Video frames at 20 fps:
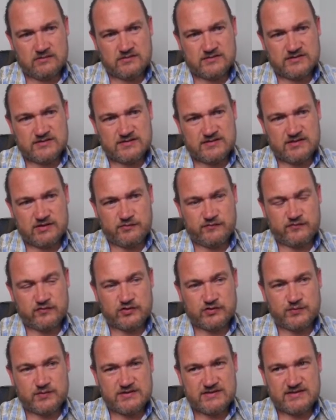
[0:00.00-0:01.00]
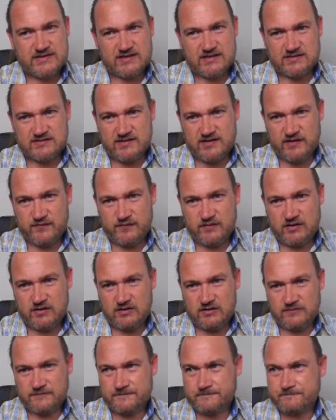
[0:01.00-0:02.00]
You see, we've got 20 seconds left there.